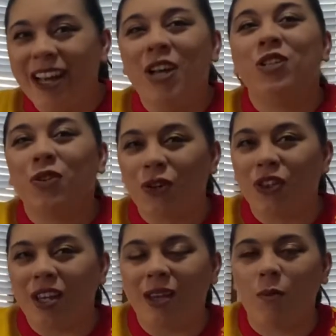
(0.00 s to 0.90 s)
So you're
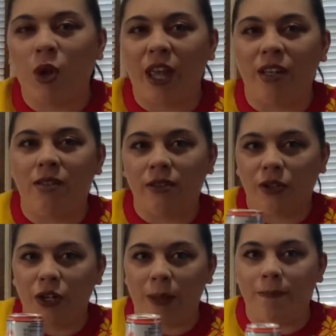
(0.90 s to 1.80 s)
thinking more like
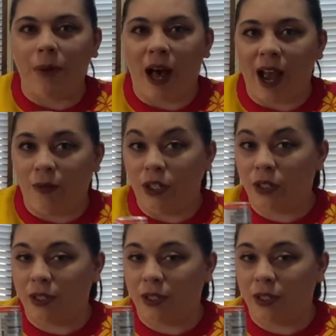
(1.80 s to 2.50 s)
desserty pie, which is